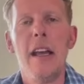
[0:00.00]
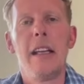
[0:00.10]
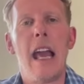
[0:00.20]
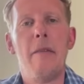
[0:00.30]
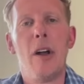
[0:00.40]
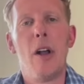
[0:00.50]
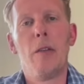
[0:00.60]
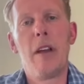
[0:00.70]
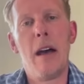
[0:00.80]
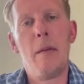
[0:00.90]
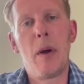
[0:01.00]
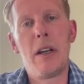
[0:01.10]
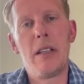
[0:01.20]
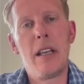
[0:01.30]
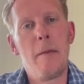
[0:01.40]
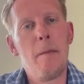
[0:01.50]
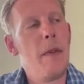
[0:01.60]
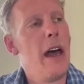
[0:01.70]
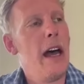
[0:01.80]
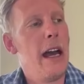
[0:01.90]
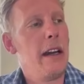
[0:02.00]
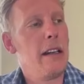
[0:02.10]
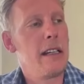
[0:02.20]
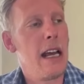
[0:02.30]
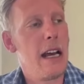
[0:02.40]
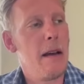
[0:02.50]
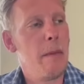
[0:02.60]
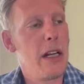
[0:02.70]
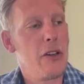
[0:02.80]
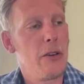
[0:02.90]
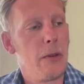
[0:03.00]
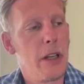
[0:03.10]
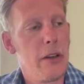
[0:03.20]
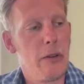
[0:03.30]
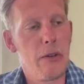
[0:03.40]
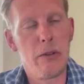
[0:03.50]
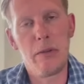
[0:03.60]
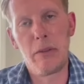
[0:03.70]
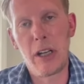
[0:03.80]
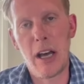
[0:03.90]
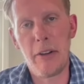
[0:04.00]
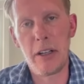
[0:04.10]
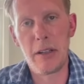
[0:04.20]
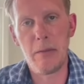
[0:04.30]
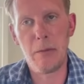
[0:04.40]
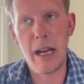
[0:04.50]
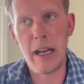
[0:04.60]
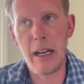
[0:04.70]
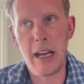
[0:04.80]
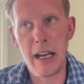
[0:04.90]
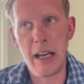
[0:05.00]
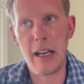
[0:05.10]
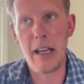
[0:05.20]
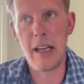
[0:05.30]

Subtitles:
get involved and buy some and make sure that you're covered when... and